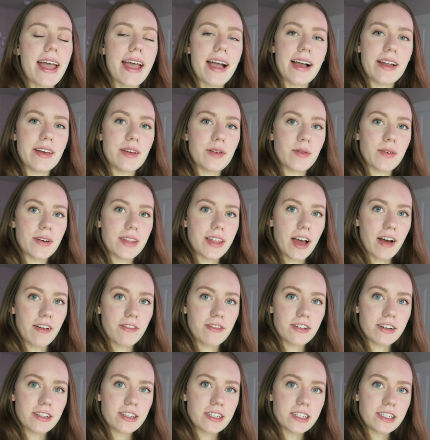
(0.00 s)
And
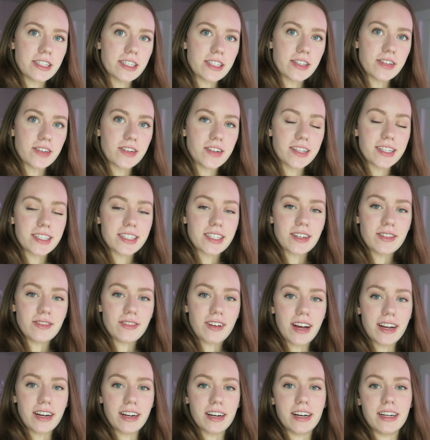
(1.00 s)
without further ado, let's get
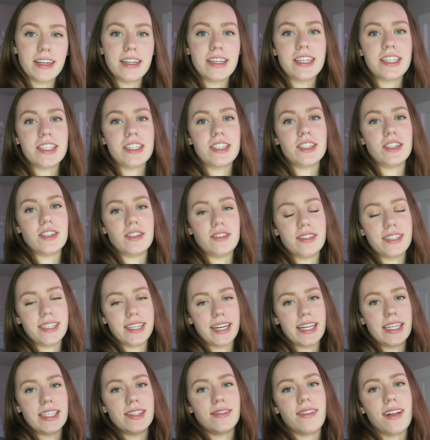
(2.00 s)
right on into
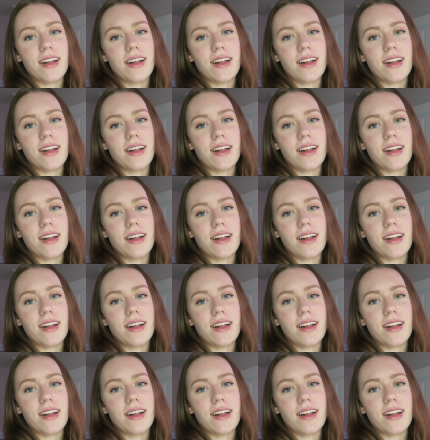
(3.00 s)
today's